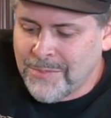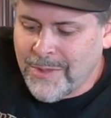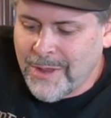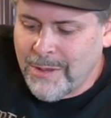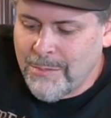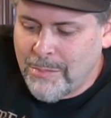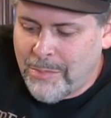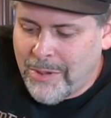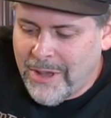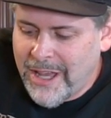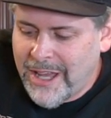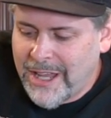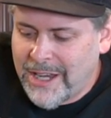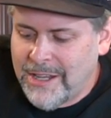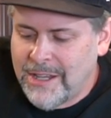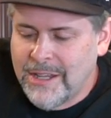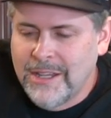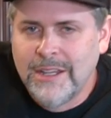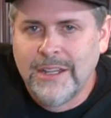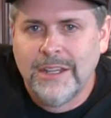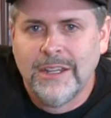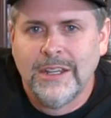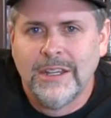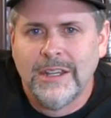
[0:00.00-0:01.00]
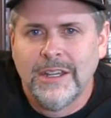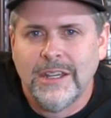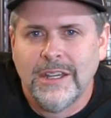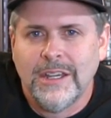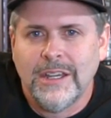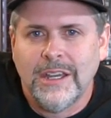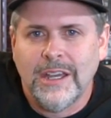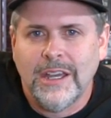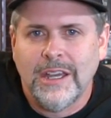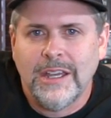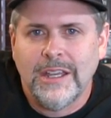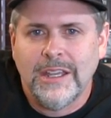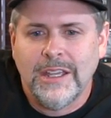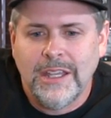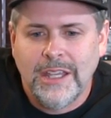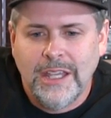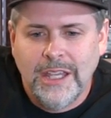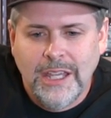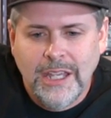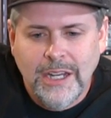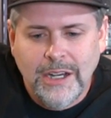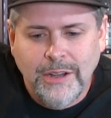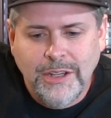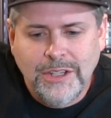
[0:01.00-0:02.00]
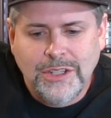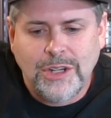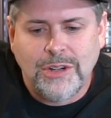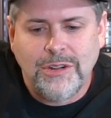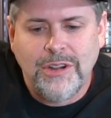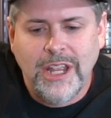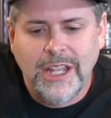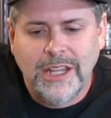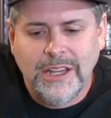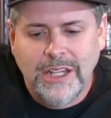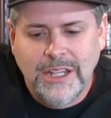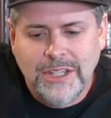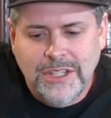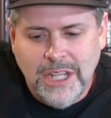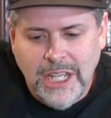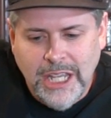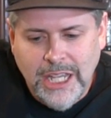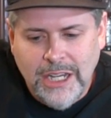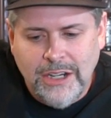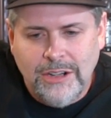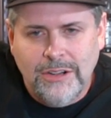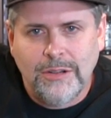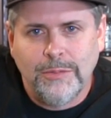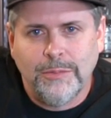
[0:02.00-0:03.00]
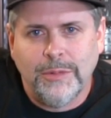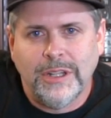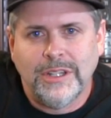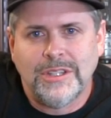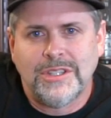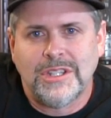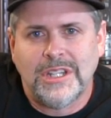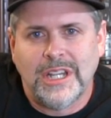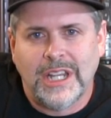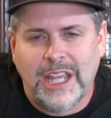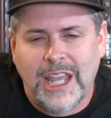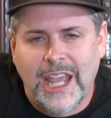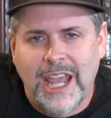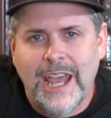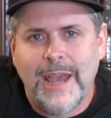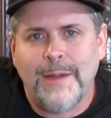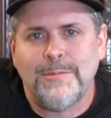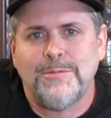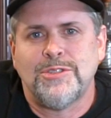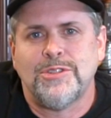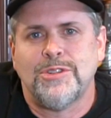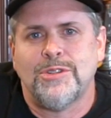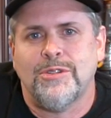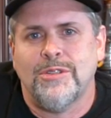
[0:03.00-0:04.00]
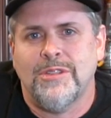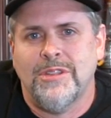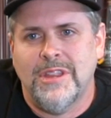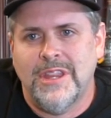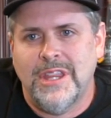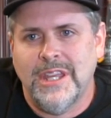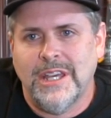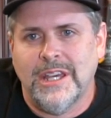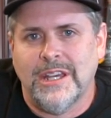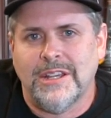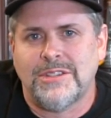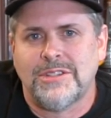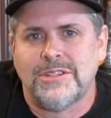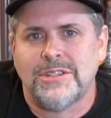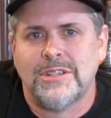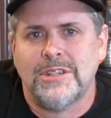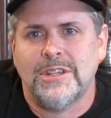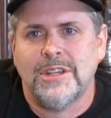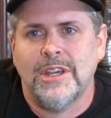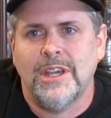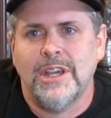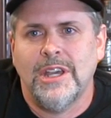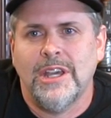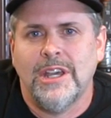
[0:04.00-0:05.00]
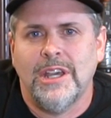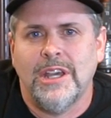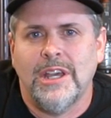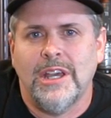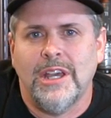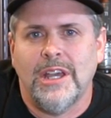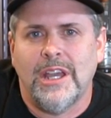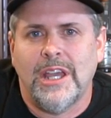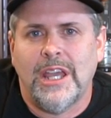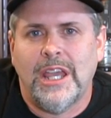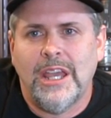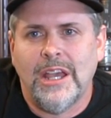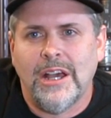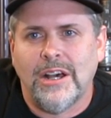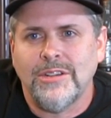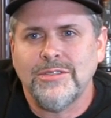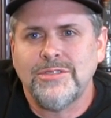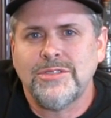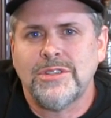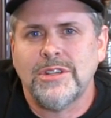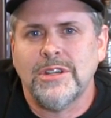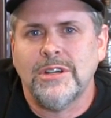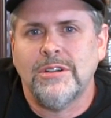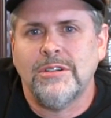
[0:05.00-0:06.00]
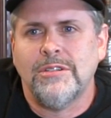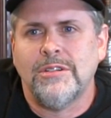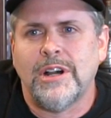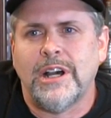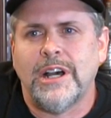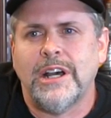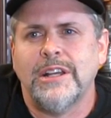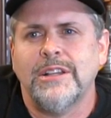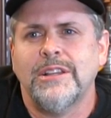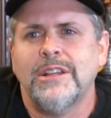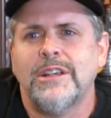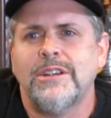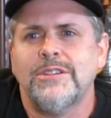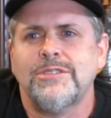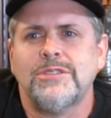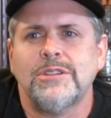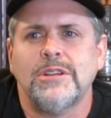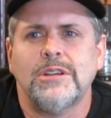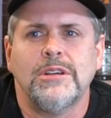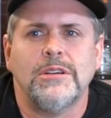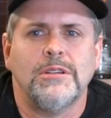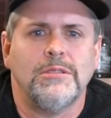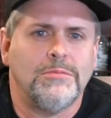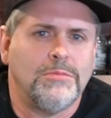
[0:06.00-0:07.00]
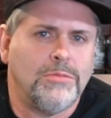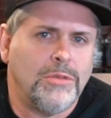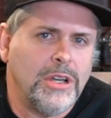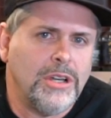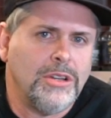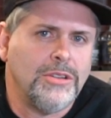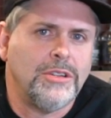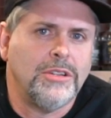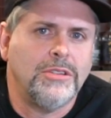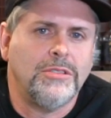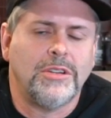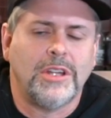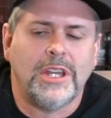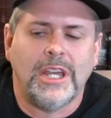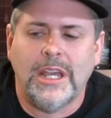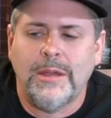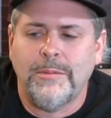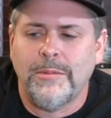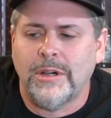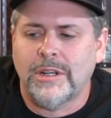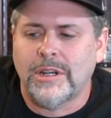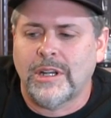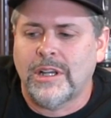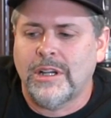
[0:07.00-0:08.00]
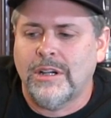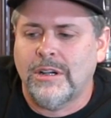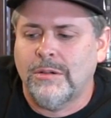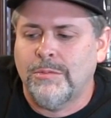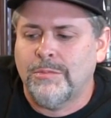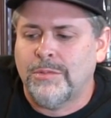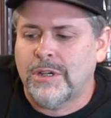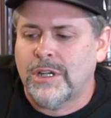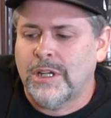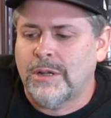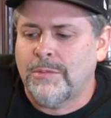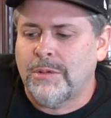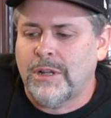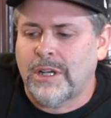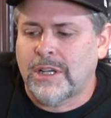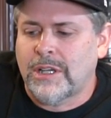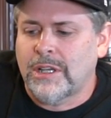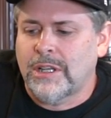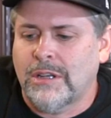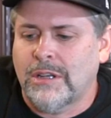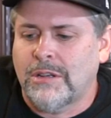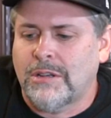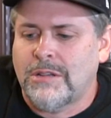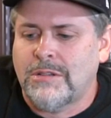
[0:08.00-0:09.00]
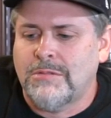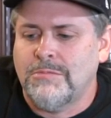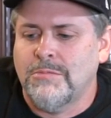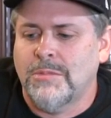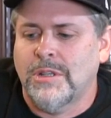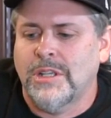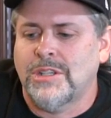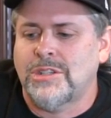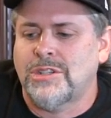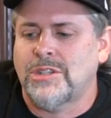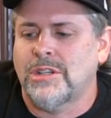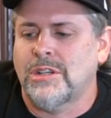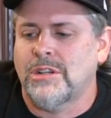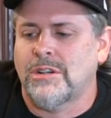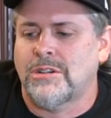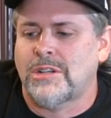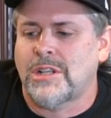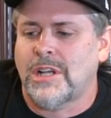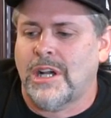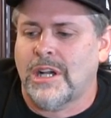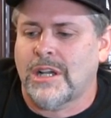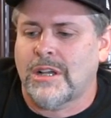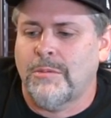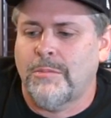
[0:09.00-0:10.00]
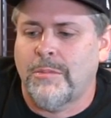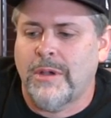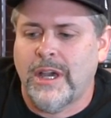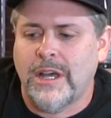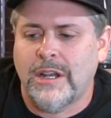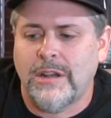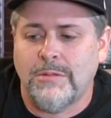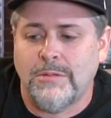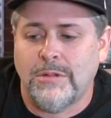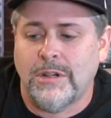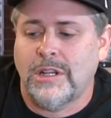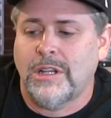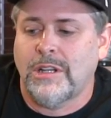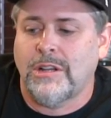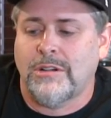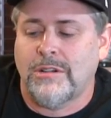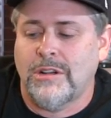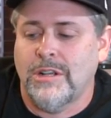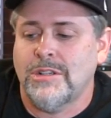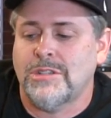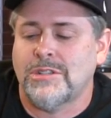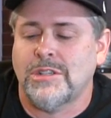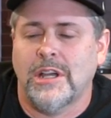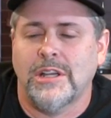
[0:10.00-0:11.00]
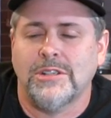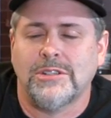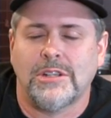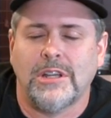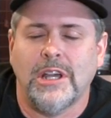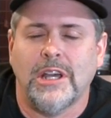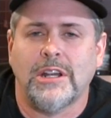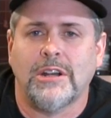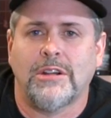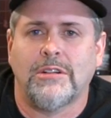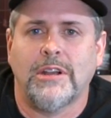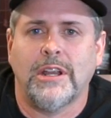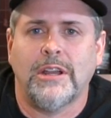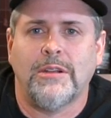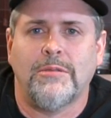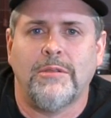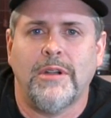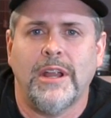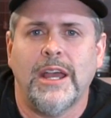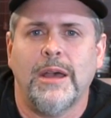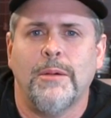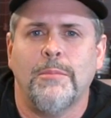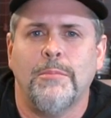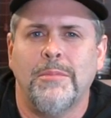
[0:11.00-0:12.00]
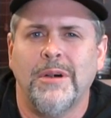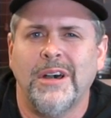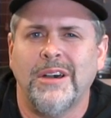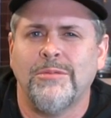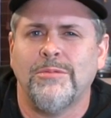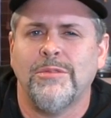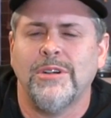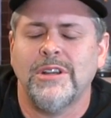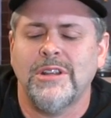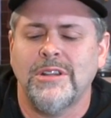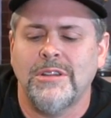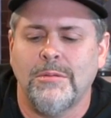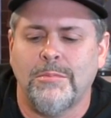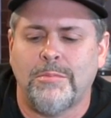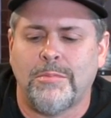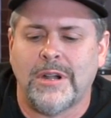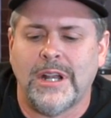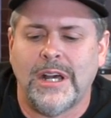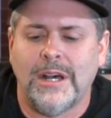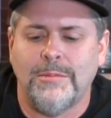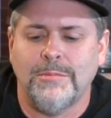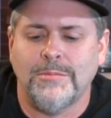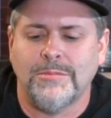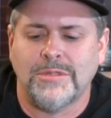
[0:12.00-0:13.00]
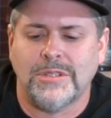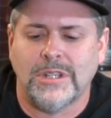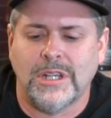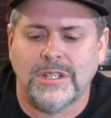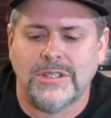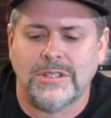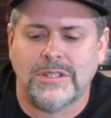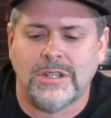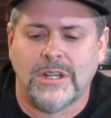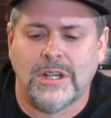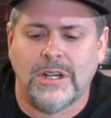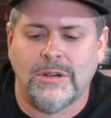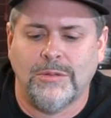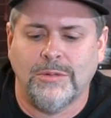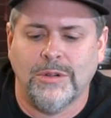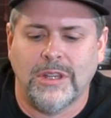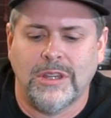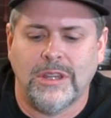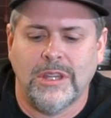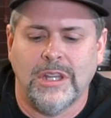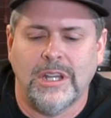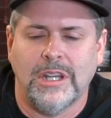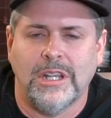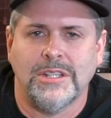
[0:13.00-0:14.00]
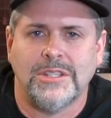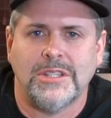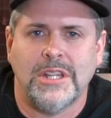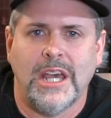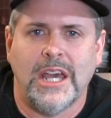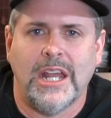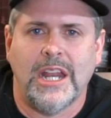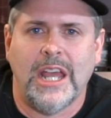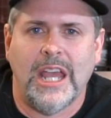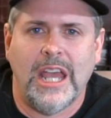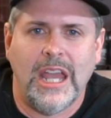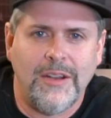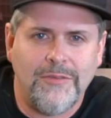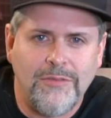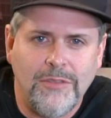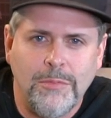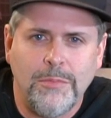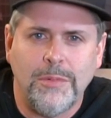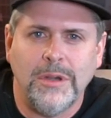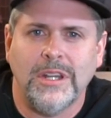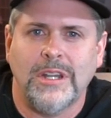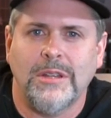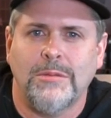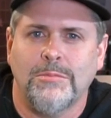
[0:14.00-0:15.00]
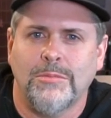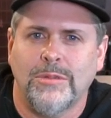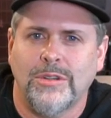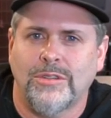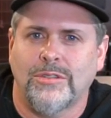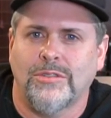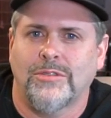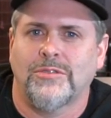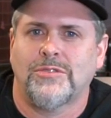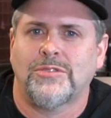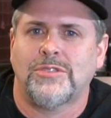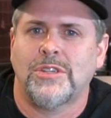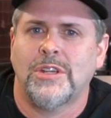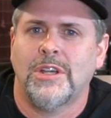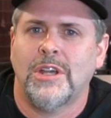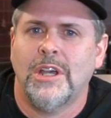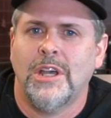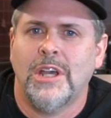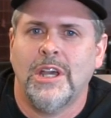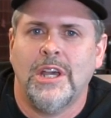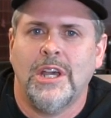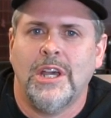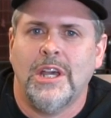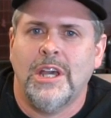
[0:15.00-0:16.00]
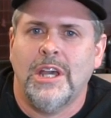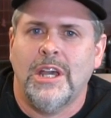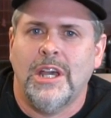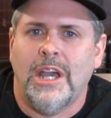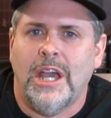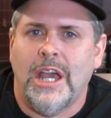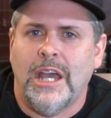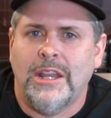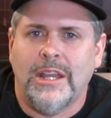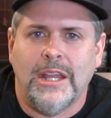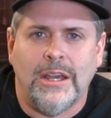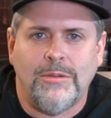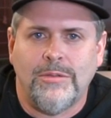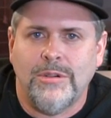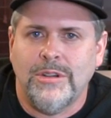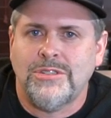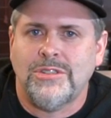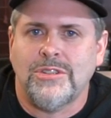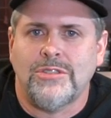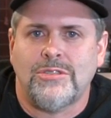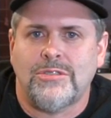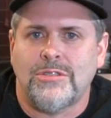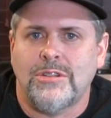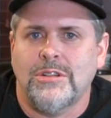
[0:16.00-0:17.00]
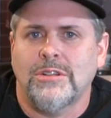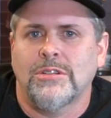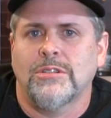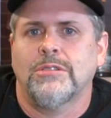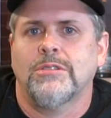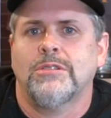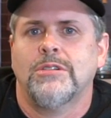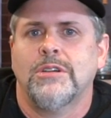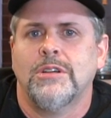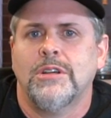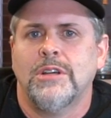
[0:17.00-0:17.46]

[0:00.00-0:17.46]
But, you know, he's creating these increments to capture this. He also, there's a well-known game on Cobra I'm not to mention or talk about. I'm not going to criticize. Got a great rep. But one of the problems I saw with it is that everybody moves. And that wasn't true.